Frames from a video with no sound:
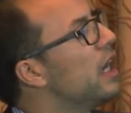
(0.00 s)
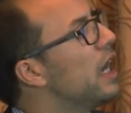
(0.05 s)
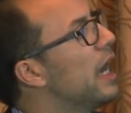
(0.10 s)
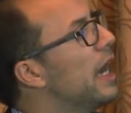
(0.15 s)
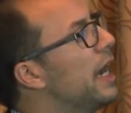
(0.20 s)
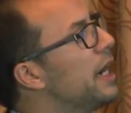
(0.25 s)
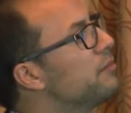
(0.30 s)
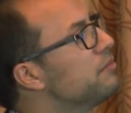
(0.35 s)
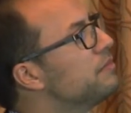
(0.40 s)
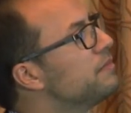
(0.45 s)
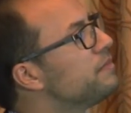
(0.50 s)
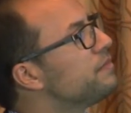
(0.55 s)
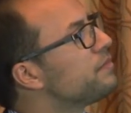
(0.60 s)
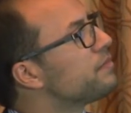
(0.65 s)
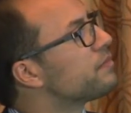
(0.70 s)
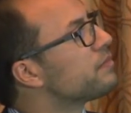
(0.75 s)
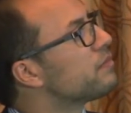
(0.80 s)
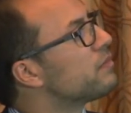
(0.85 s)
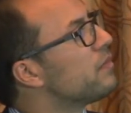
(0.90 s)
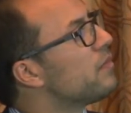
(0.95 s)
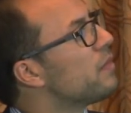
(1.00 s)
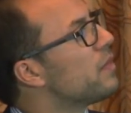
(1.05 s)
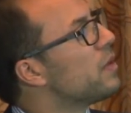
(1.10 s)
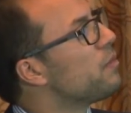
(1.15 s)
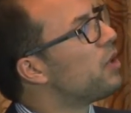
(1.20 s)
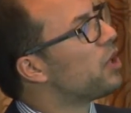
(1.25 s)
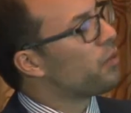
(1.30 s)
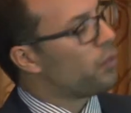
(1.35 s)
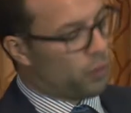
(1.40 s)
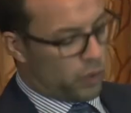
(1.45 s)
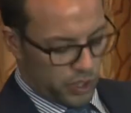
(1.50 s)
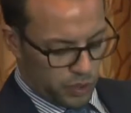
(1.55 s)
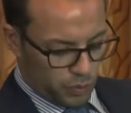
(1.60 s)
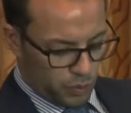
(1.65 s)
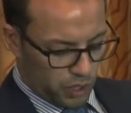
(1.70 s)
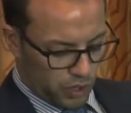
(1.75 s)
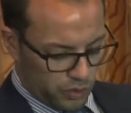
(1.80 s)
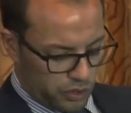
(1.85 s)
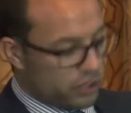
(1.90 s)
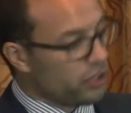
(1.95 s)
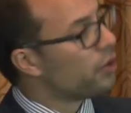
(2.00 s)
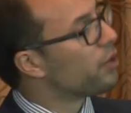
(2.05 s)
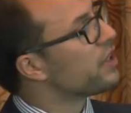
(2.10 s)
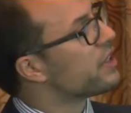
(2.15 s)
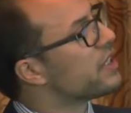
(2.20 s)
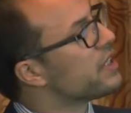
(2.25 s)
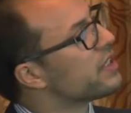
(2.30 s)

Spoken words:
But what you will also notice